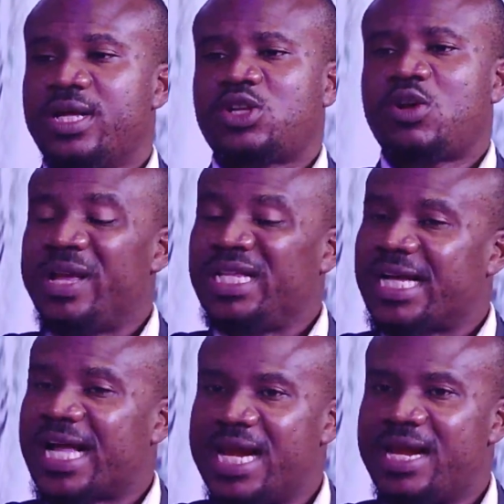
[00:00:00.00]
So
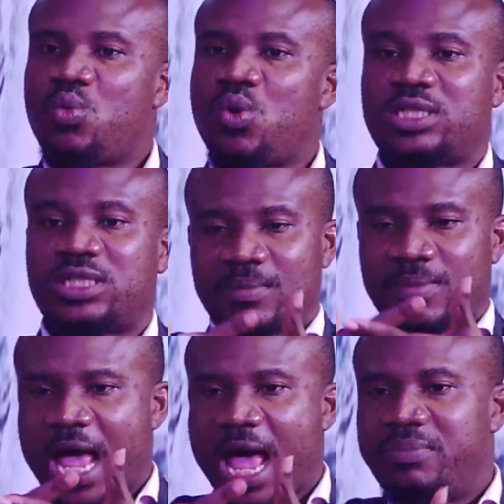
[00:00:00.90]
basically what
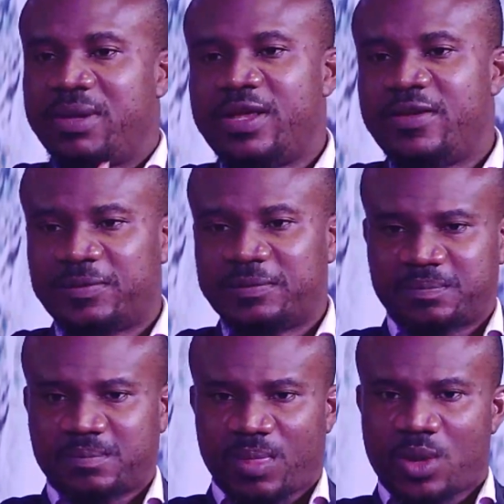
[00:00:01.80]
I believe
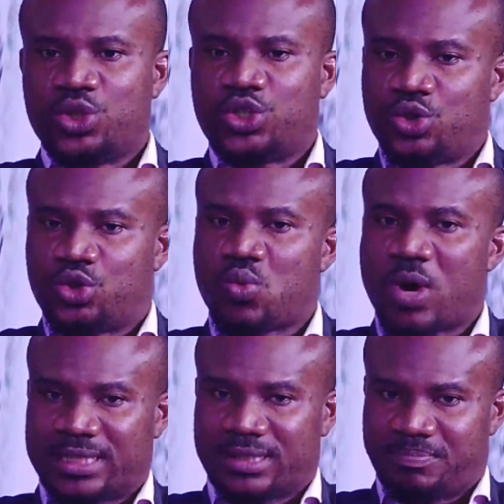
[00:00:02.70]
we should do
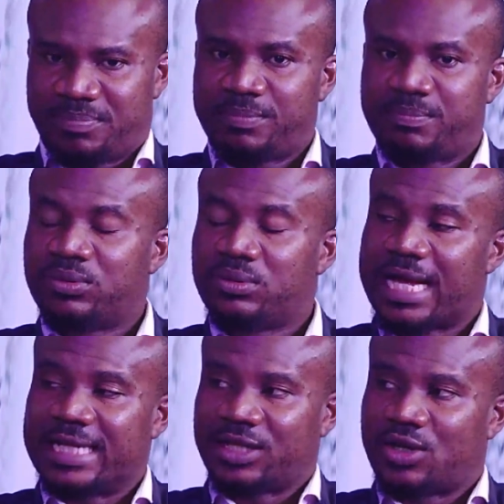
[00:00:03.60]
as a people,
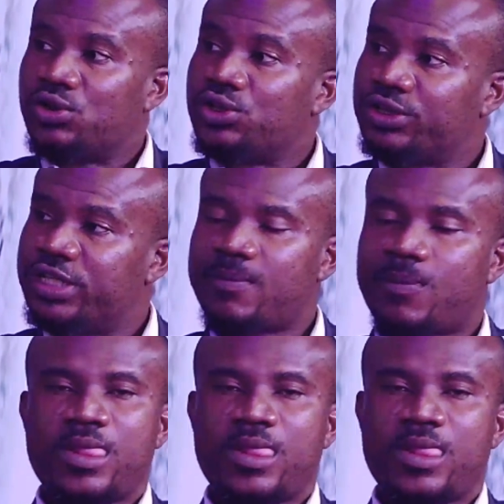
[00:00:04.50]
as a country,